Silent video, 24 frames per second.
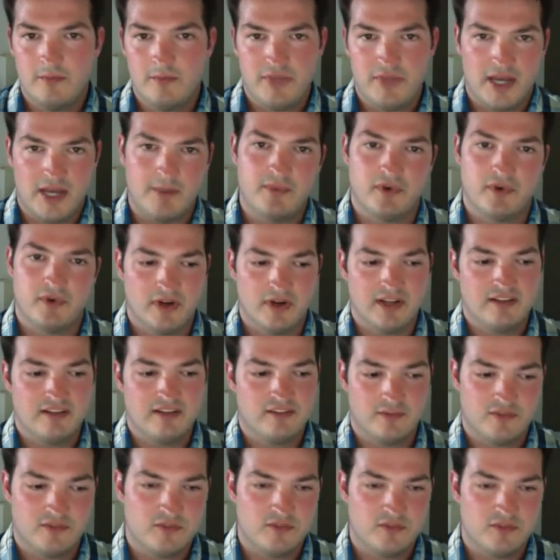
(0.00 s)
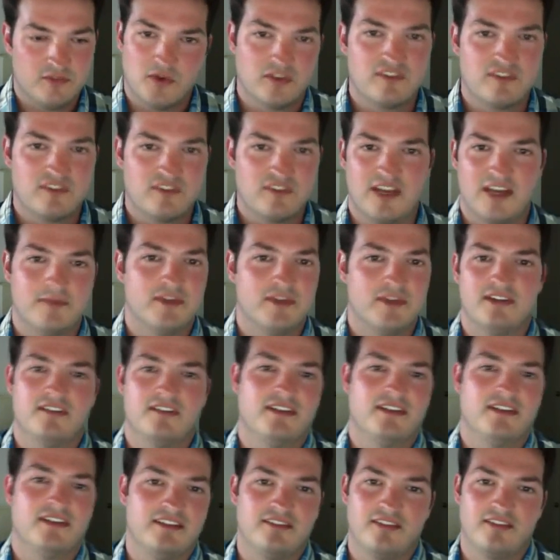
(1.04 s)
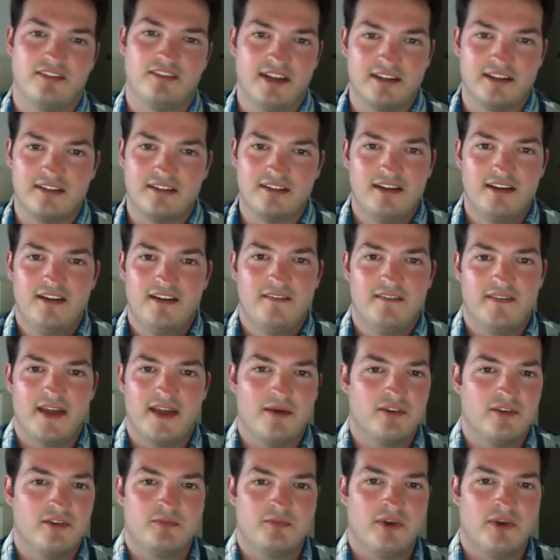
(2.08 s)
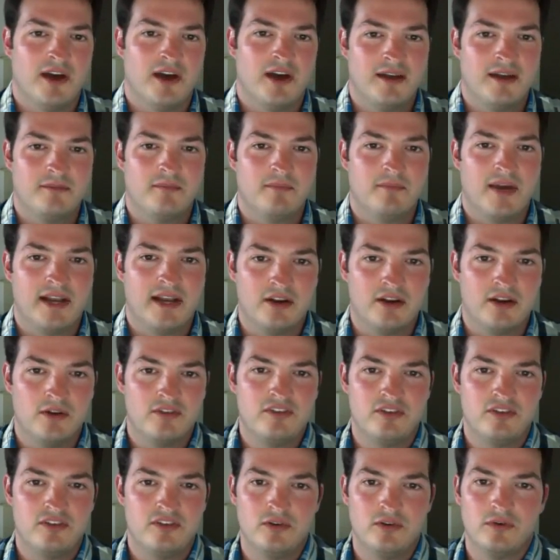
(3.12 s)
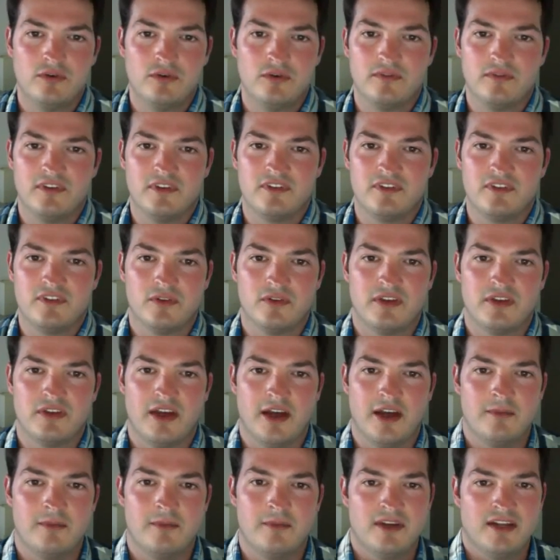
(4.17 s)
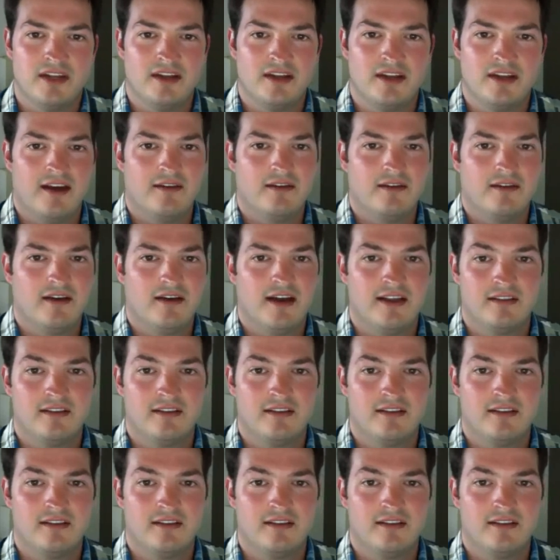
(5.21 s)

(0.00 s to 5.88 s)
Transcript: pepper, and some smoked salmon, and that's like that was my my go-to this whole time, and I I